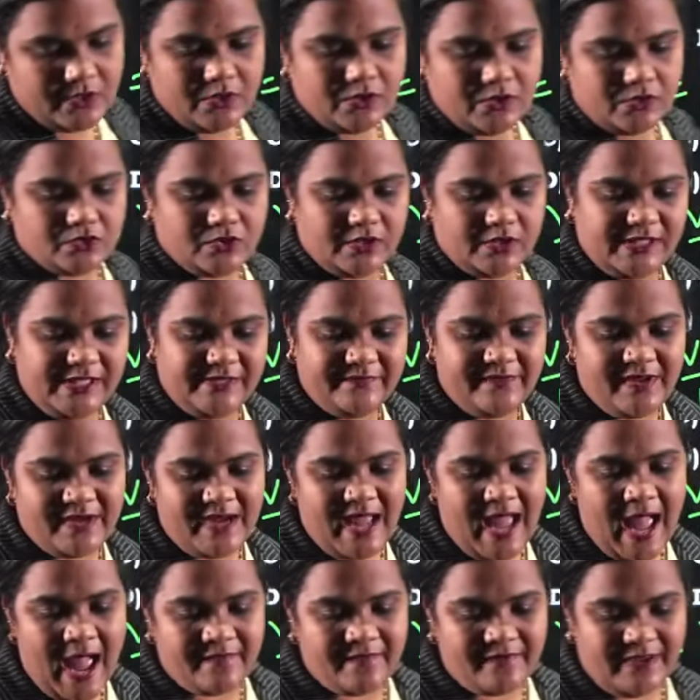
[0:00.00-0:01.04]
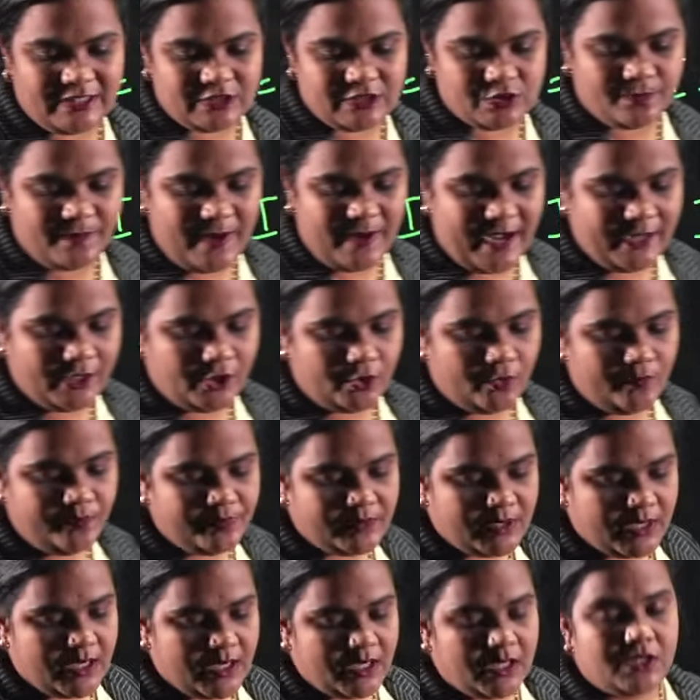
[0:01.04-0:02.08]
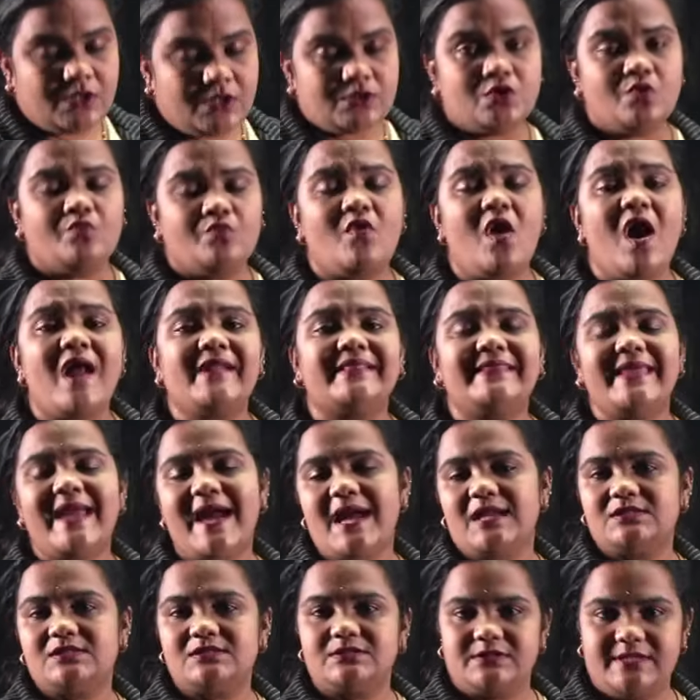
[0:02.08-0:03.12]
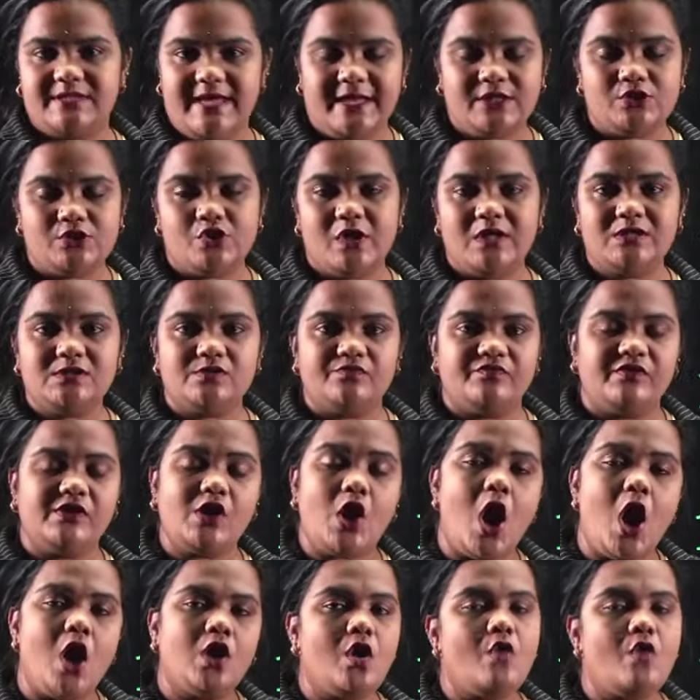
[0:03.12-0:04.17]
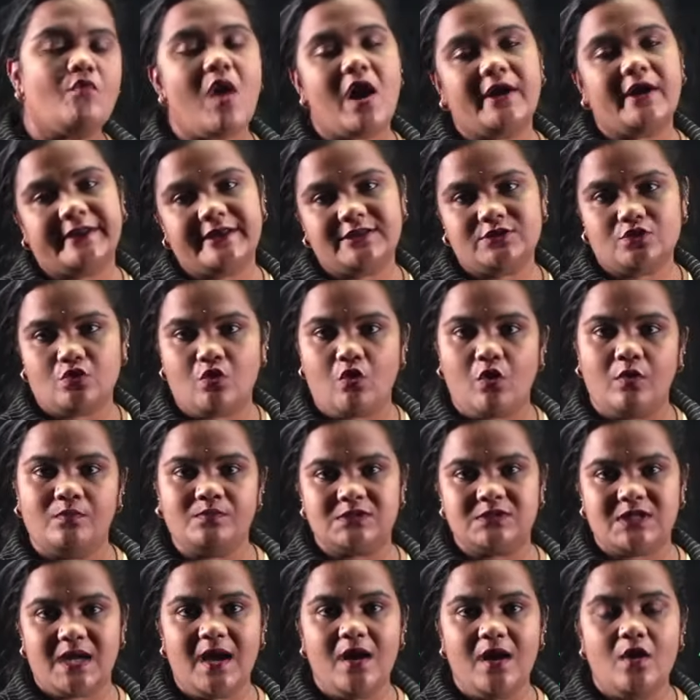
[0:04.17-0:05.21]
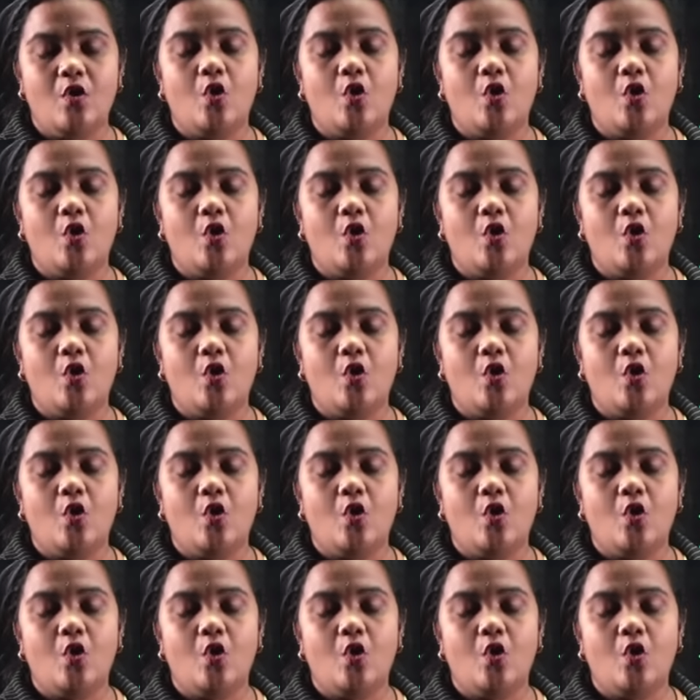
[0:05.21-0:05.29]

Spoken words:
So even I have explained you. So what they are saying, students, we all know what is Ohm's law.